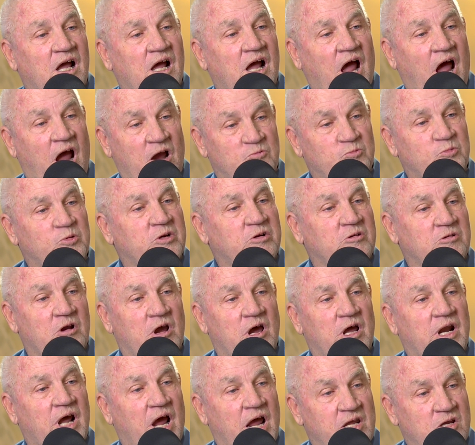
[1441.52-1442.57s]
I
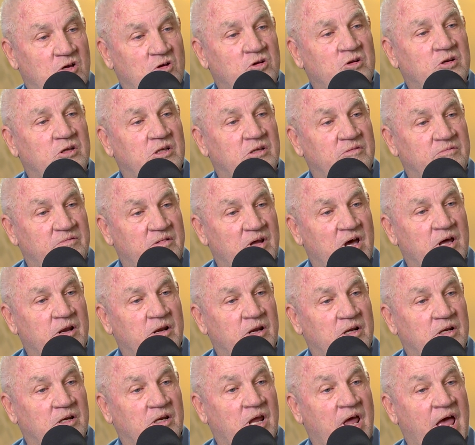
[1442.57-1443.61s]
regret I couldn't have done
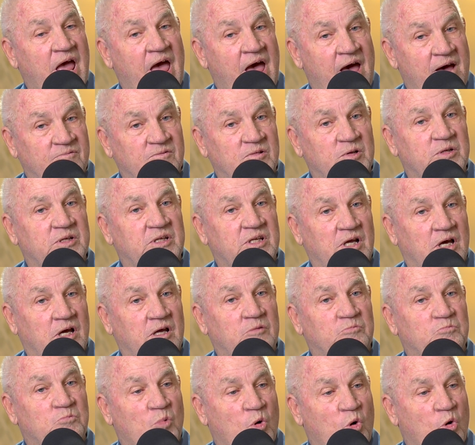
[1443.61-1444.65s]
it, haven't
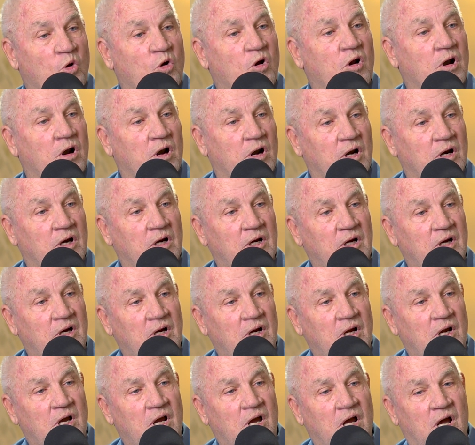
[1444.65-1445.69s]
done more.
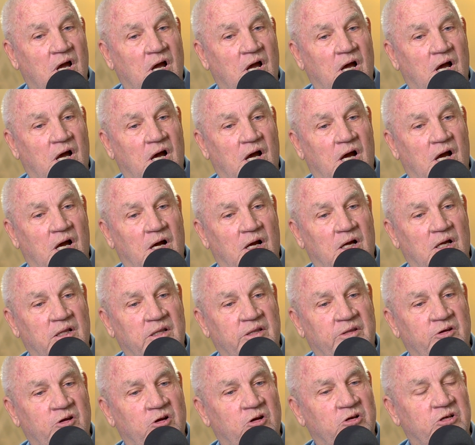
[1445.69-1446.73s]
Yeah. Uh,
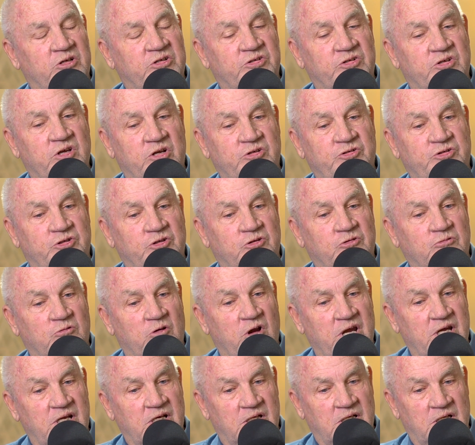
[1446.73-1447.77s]
there is such a
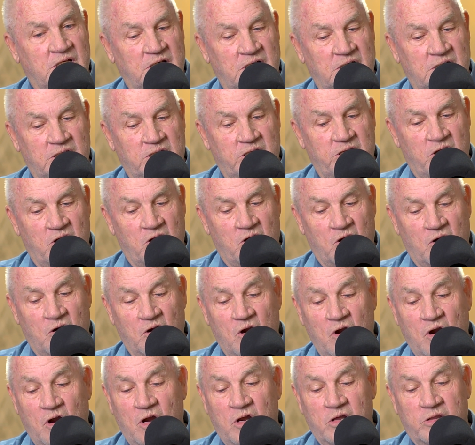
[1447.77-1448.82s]
great need there.
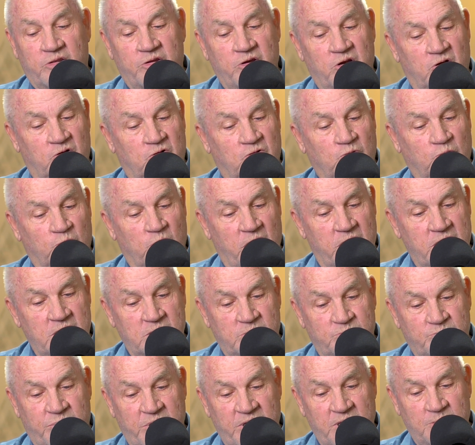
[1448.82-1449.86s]
They're
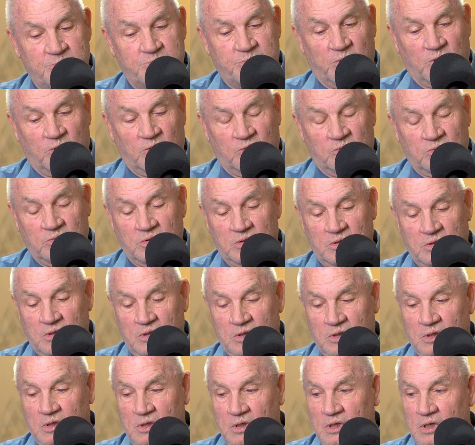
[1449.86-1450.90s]
great people.
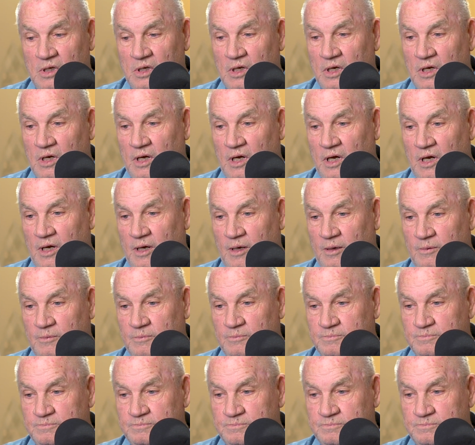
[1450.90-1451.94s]

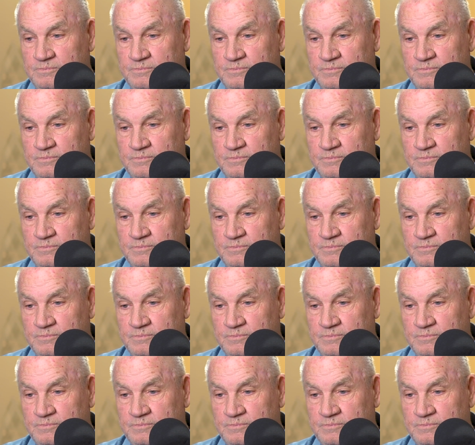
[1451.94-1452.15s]
Um,